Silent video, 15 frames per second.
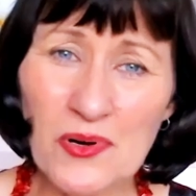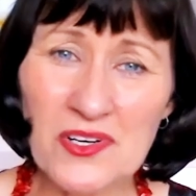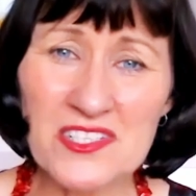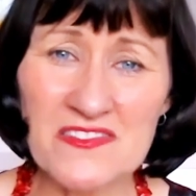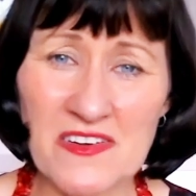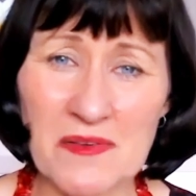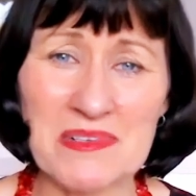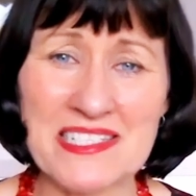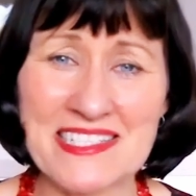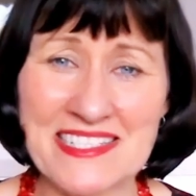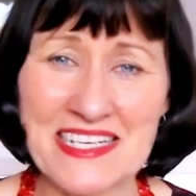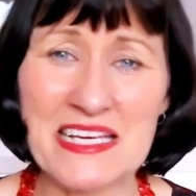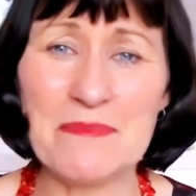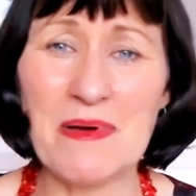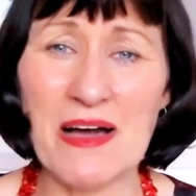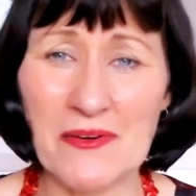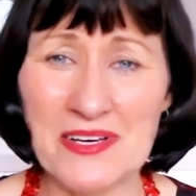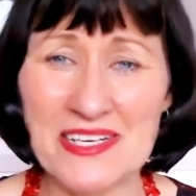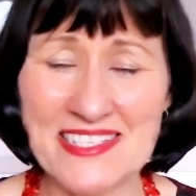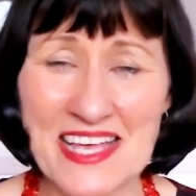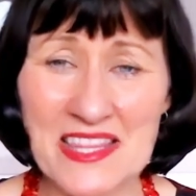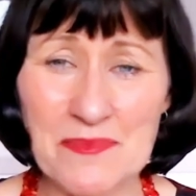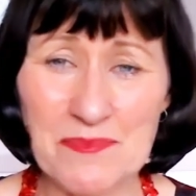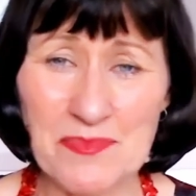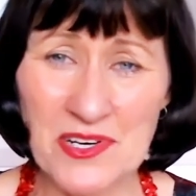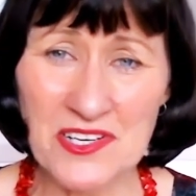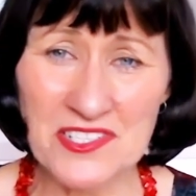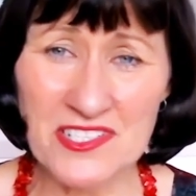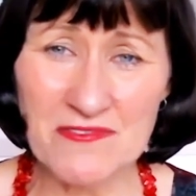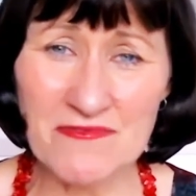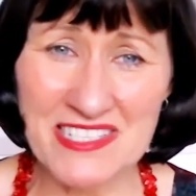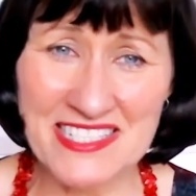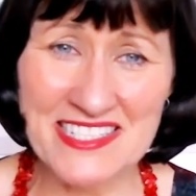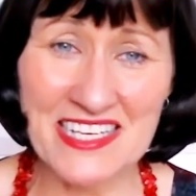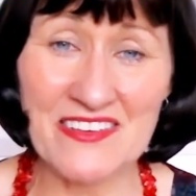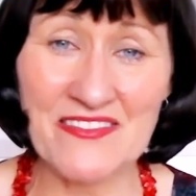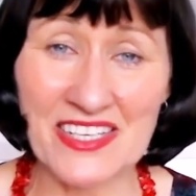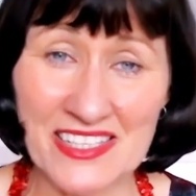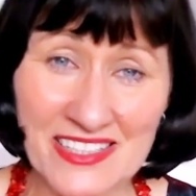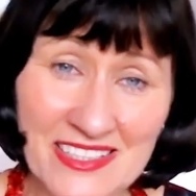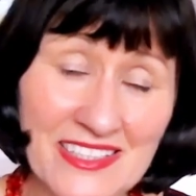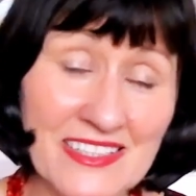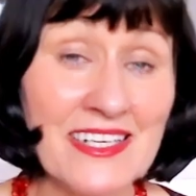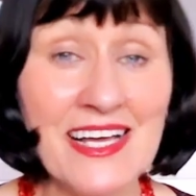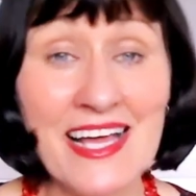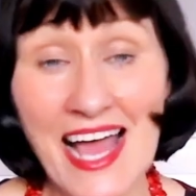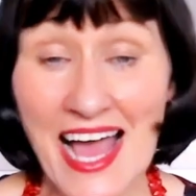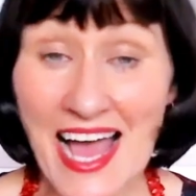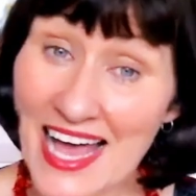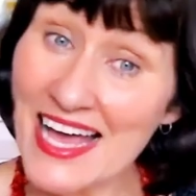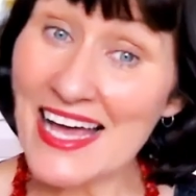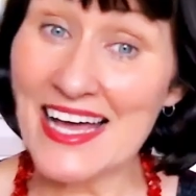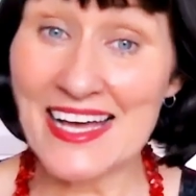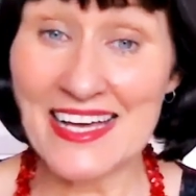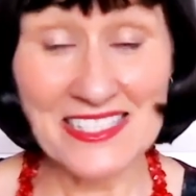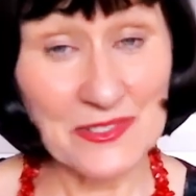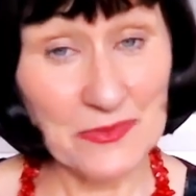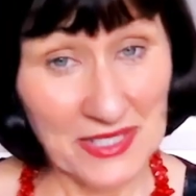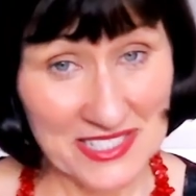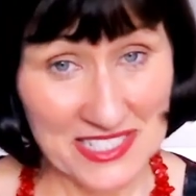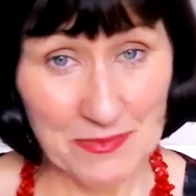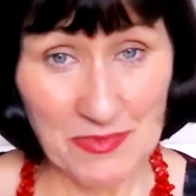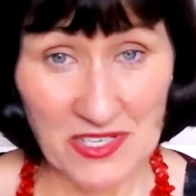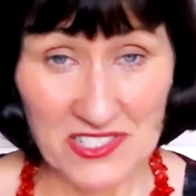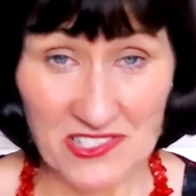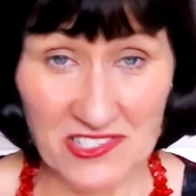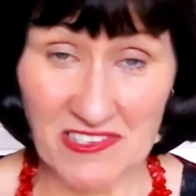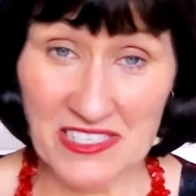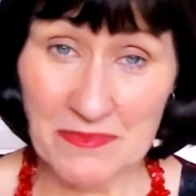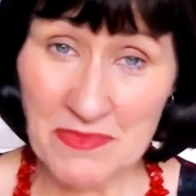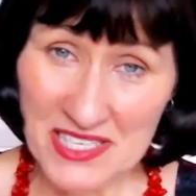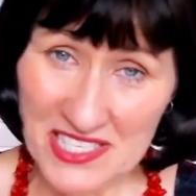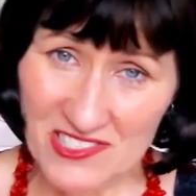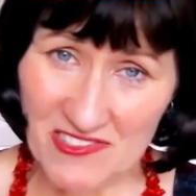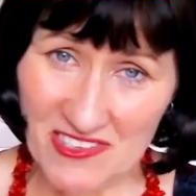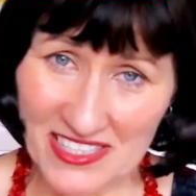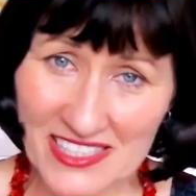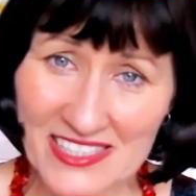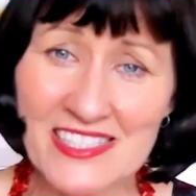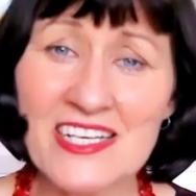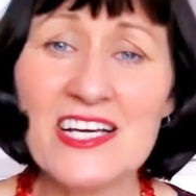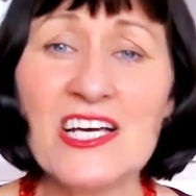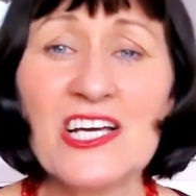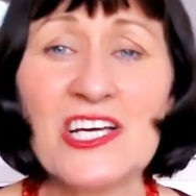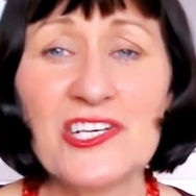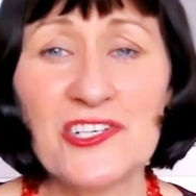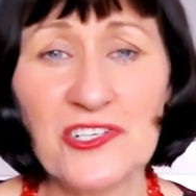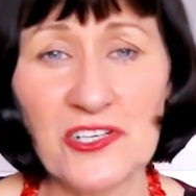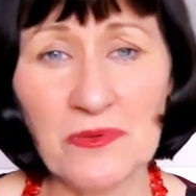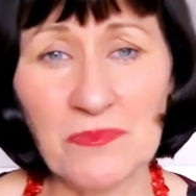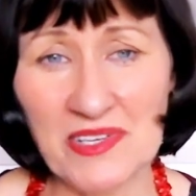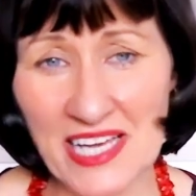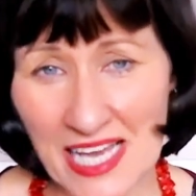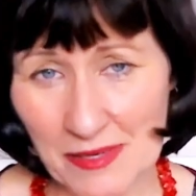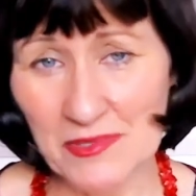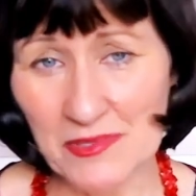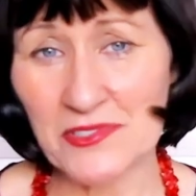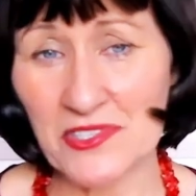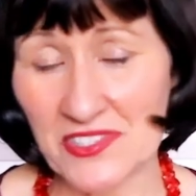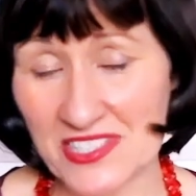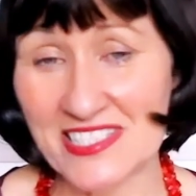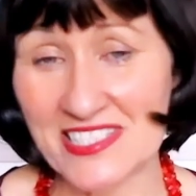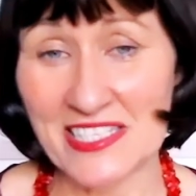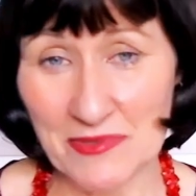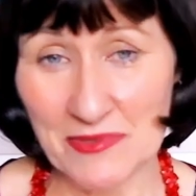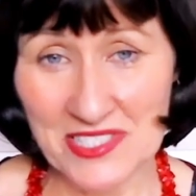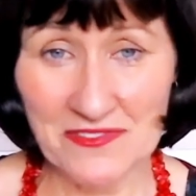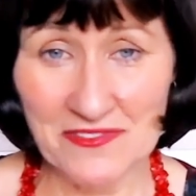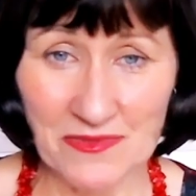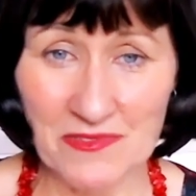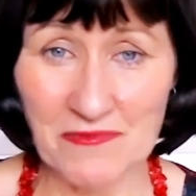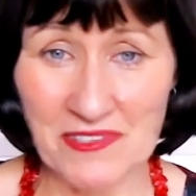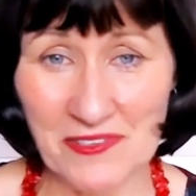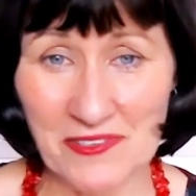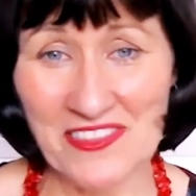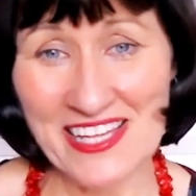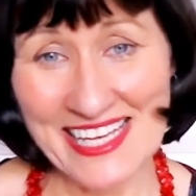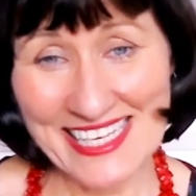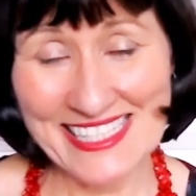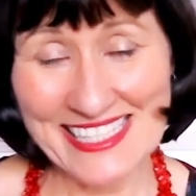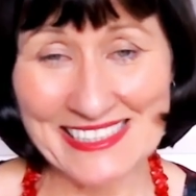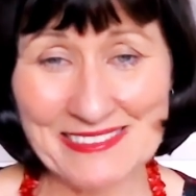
point of a placebo is that the person receiving it, as well as the person administering it, shouldn't be able to distinguish it from the real thing.